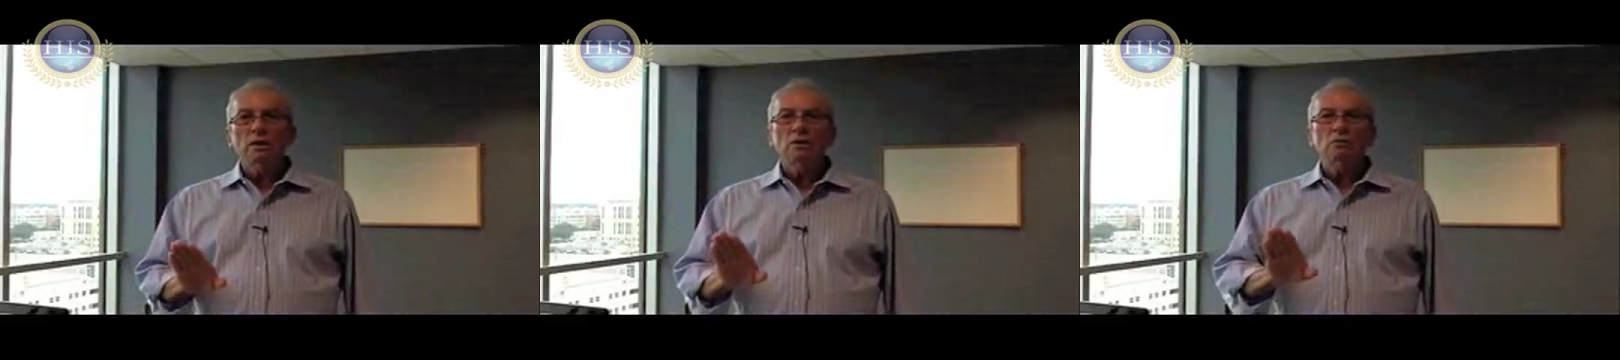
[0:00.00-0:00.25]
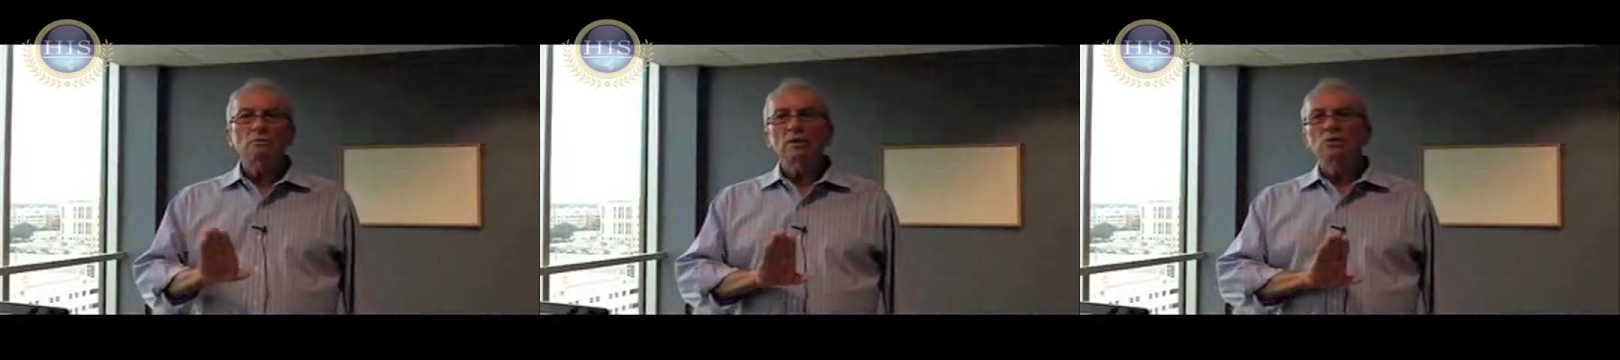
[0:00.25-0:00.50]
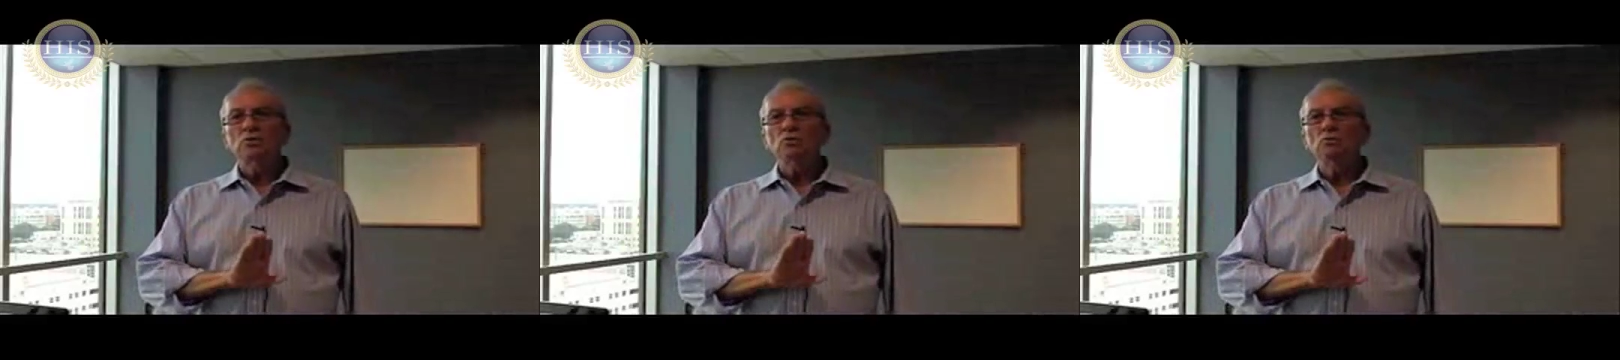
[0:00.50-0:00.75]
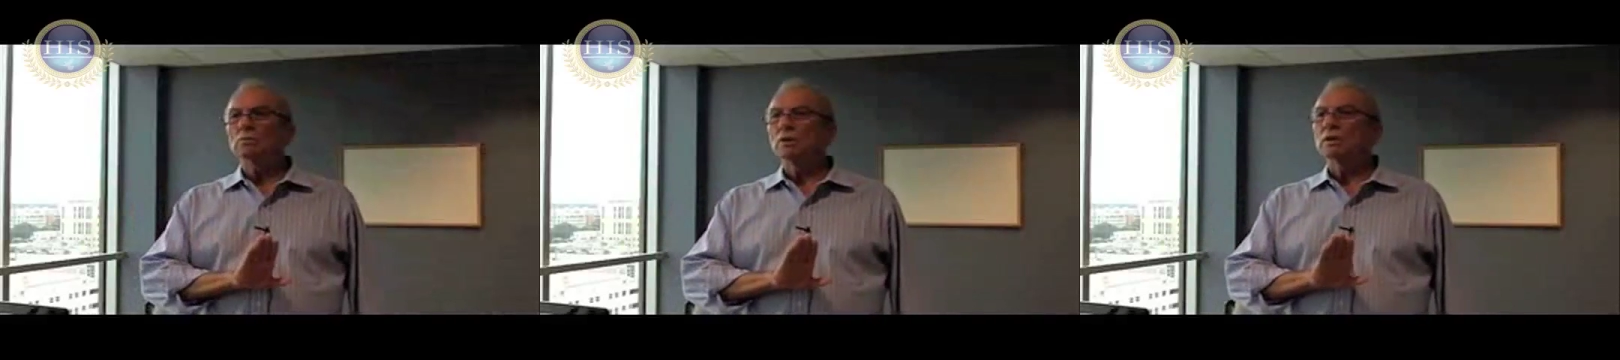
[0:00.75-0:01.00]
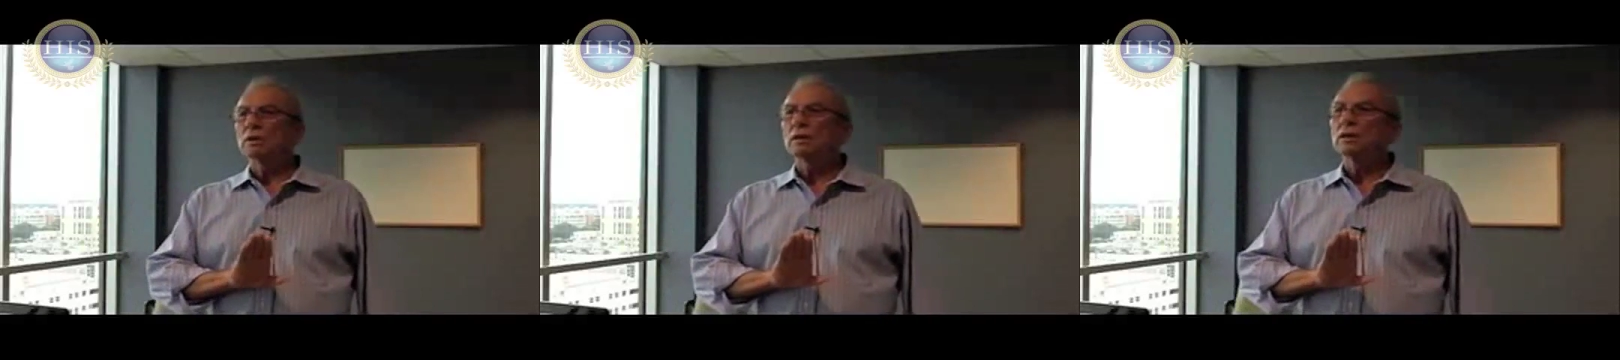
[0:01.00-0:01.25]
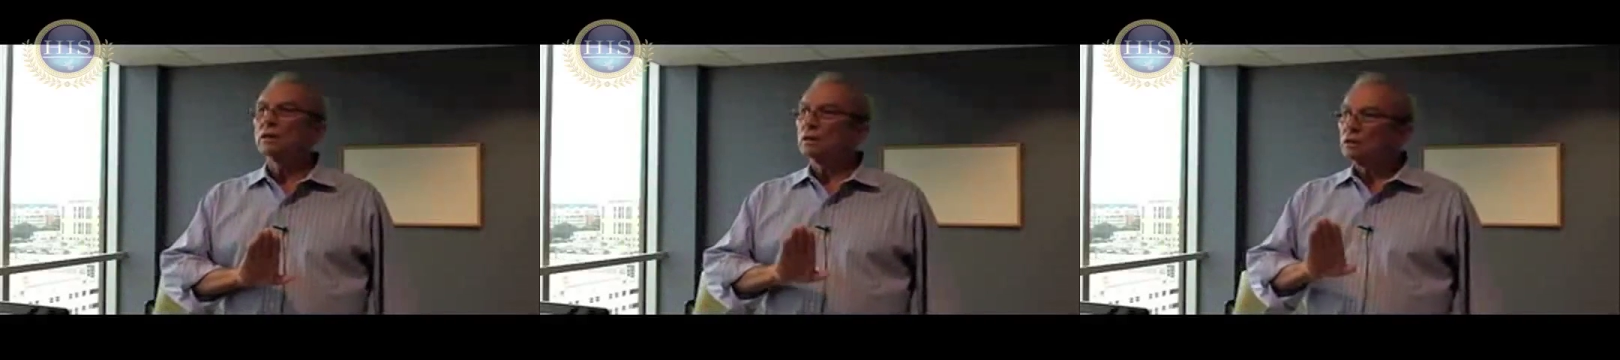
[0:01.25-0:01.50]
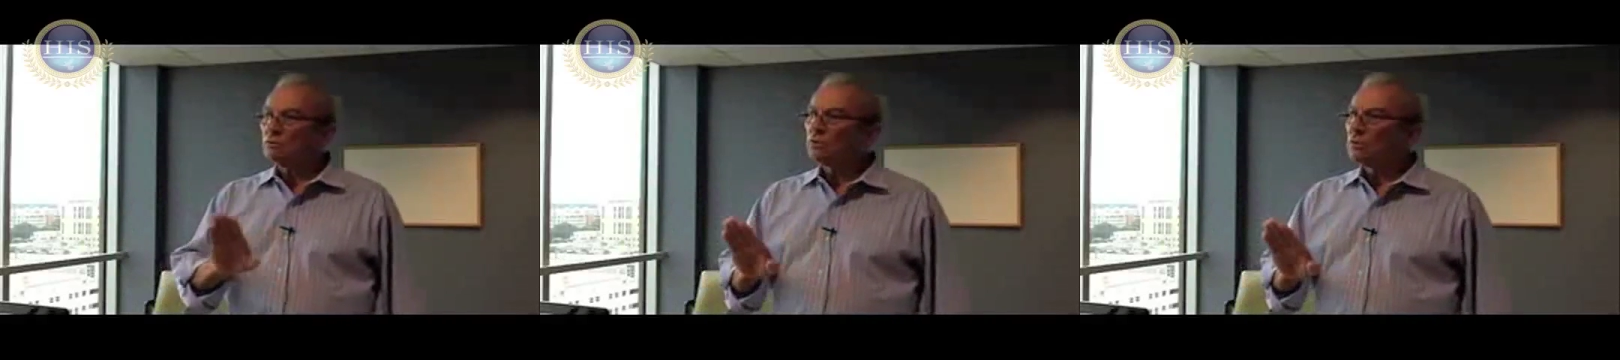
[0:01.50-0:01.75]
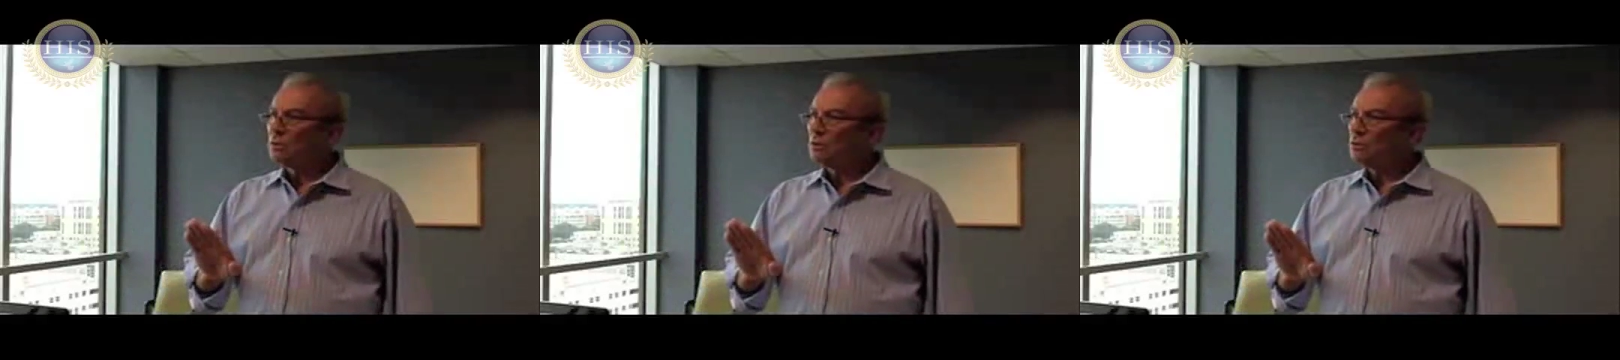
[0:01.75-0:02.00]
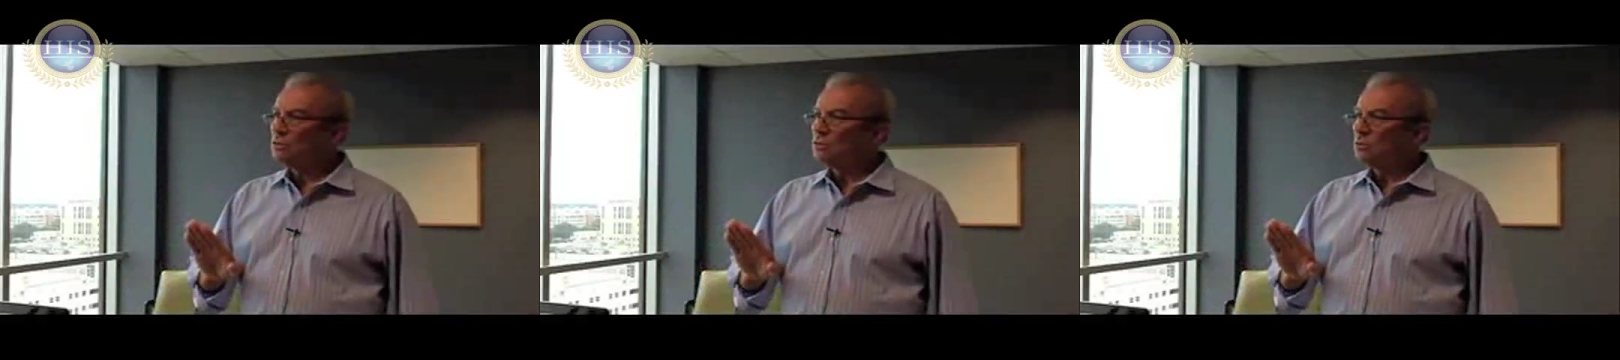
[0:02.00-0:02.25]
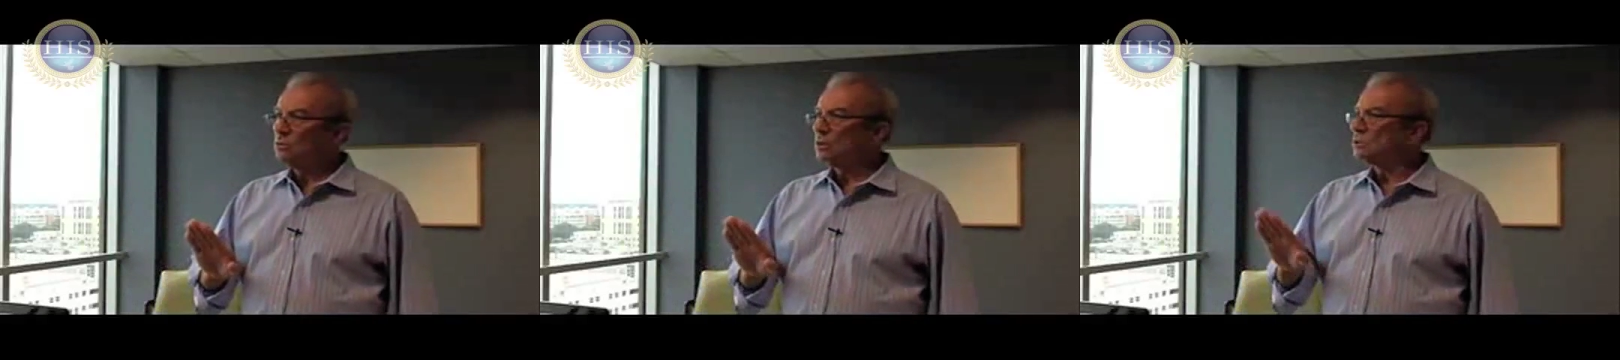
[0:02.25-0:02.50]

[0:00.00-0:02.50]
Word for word: it'll make you money in everything you do,